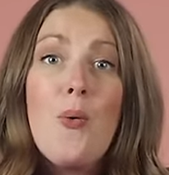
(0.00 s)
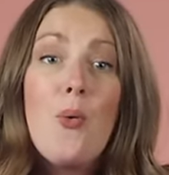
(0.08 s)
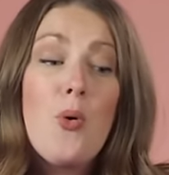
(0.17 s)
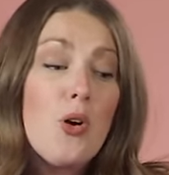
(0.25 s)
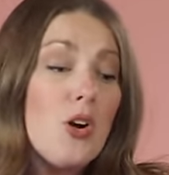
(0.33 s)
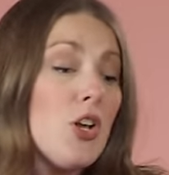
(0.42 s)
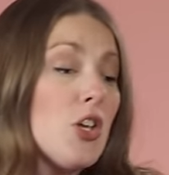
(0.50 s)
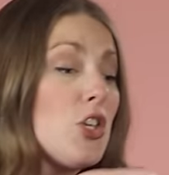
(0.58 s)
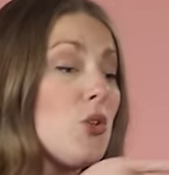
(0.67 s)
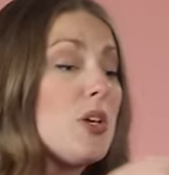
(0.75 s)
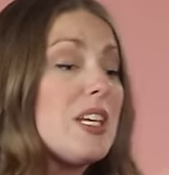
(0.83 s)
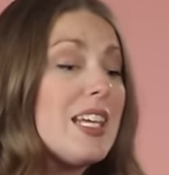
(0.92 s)
Or
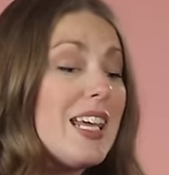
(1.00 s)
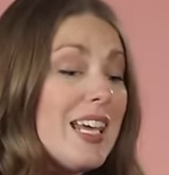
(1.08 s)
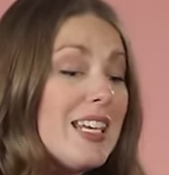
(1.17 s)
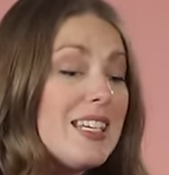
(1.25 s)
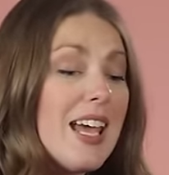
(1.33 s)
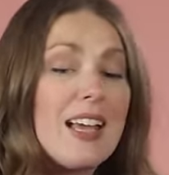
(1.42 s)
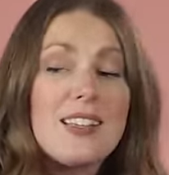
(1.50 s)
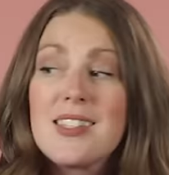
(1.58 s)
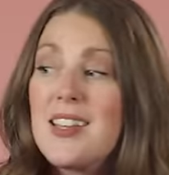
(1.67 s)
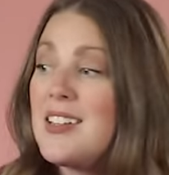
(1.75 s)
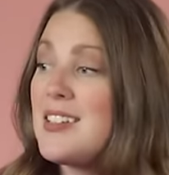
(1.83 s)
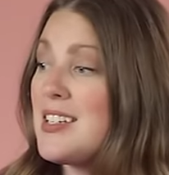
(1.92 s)
you can
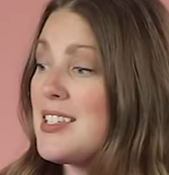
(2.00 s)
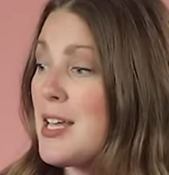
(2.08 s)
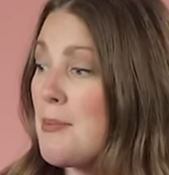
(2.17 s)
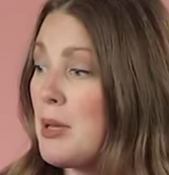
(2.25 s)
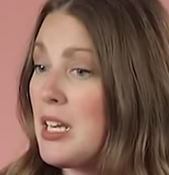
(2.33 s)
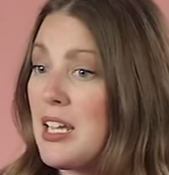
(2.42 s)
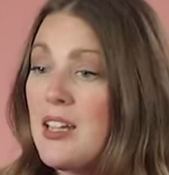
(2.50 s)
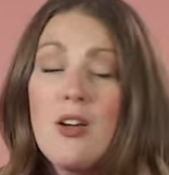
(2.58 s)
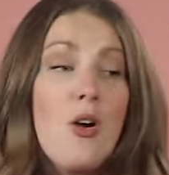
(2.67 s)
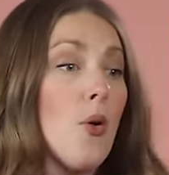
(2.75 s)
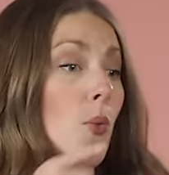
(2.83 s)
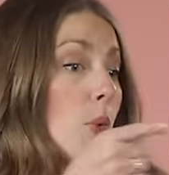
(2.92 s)
index to somebody
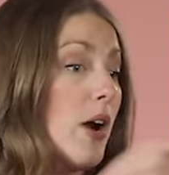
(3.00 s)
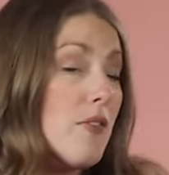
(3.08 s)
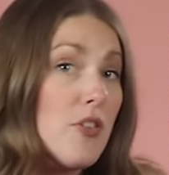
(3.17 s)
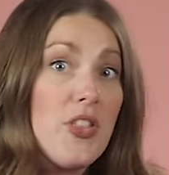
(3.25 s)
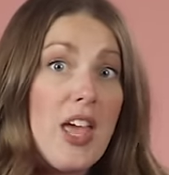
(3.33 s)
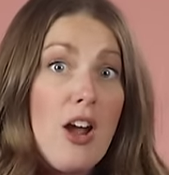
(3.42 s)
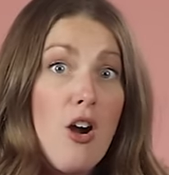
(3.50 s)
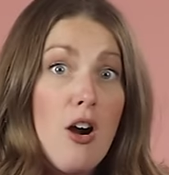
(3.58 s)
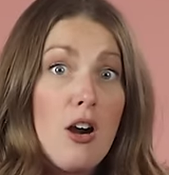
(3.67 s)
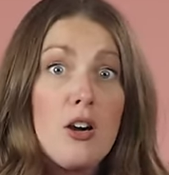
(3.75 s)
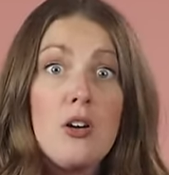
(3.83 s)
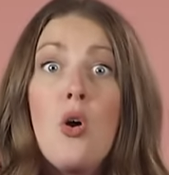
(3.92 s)
wherever they
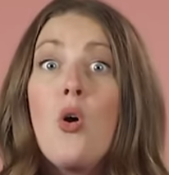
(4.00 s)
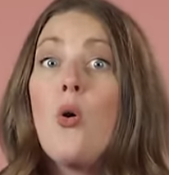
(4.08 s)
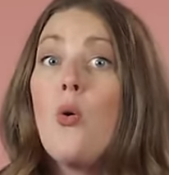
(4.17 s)
are,